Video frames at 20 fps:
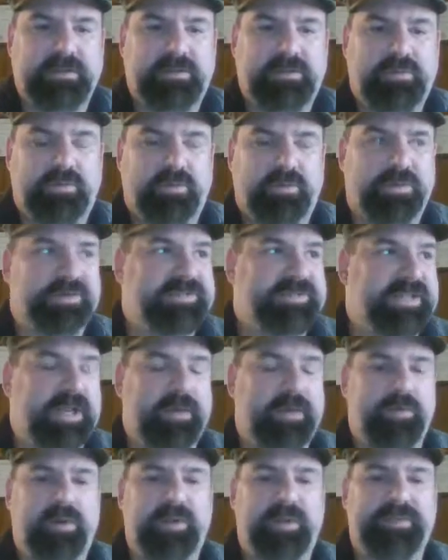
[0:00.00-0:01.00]
will
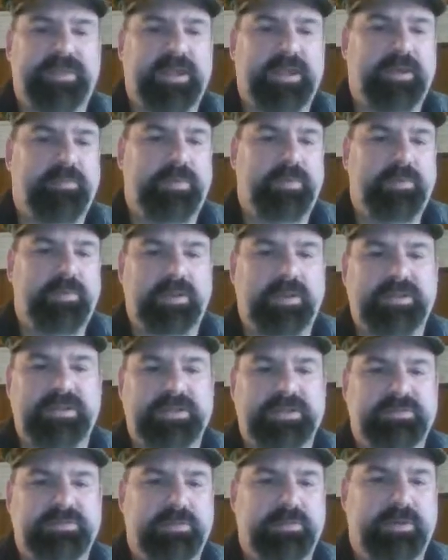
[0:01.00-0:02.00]
say one thing, we want
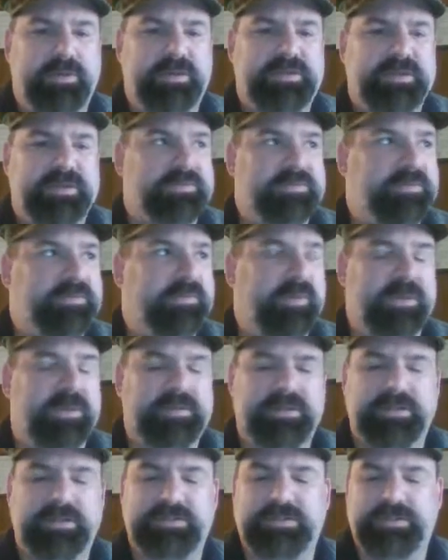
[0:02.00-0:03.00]
this, we want this, we want
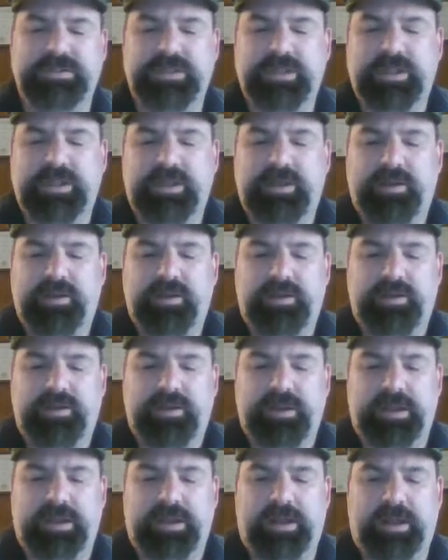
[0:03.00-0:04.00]
this,
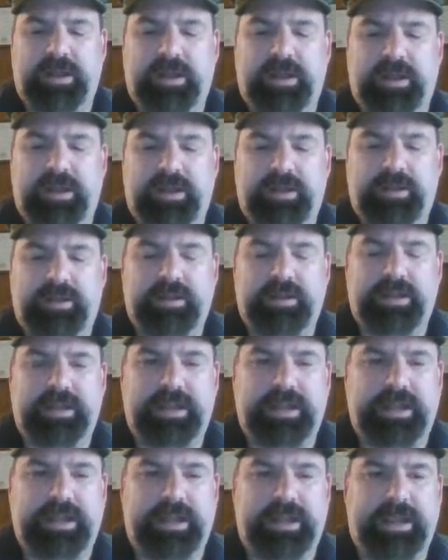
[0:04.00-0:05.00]
and
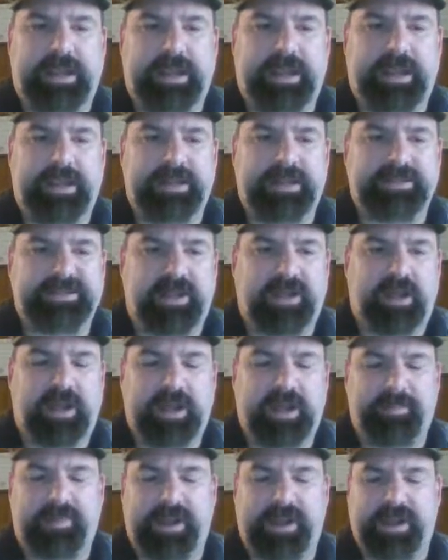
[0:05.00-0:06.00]
it's all
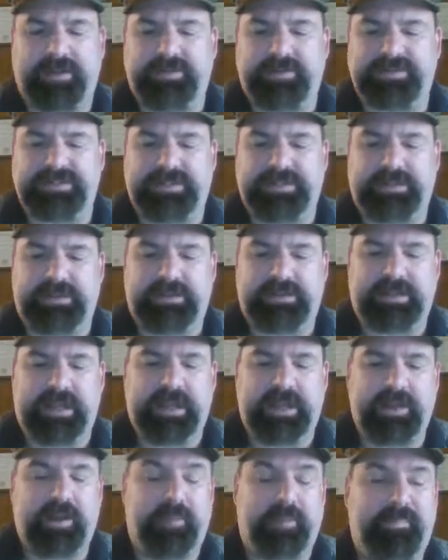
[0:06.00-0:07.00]
hypocrisy.
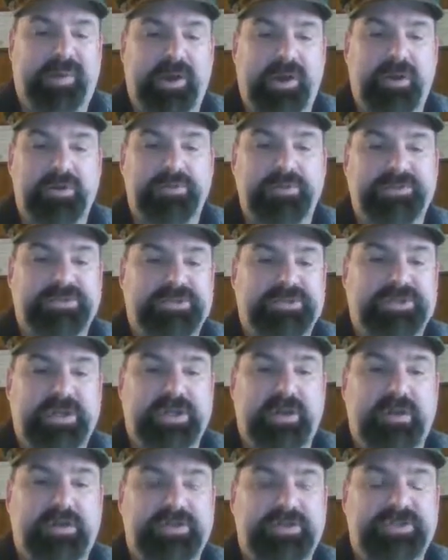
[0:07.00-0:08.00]
They oppose
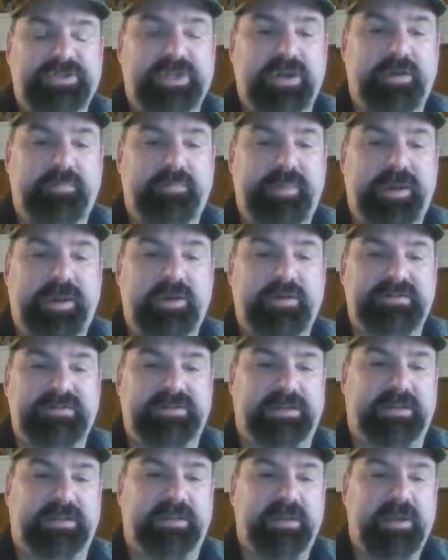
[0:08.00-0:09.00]
shared
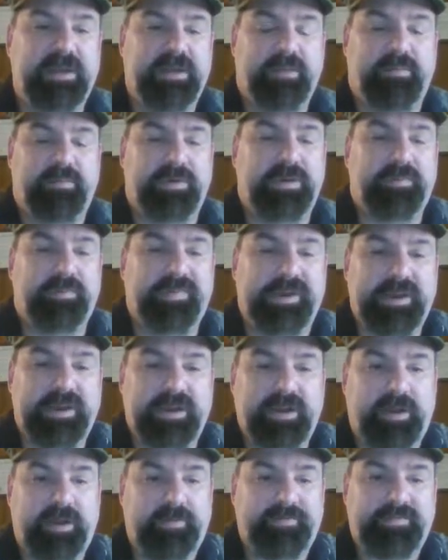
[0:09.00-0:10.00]
parenting. When you bring it
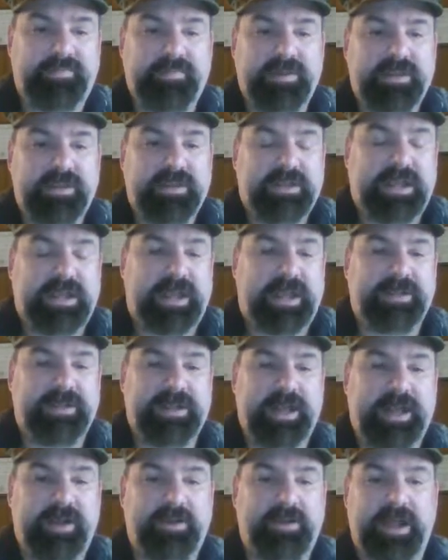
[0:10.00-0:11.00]
up at a
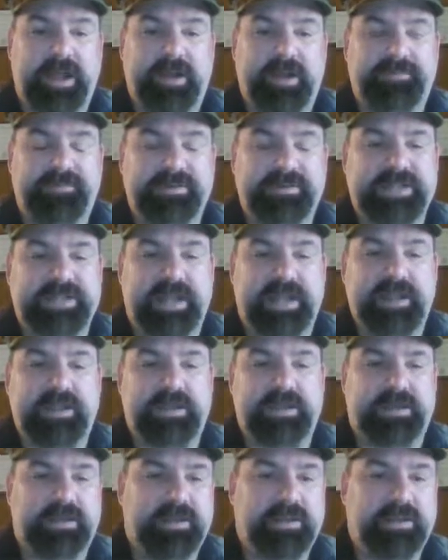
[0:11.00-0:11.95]
NOW conference, hey,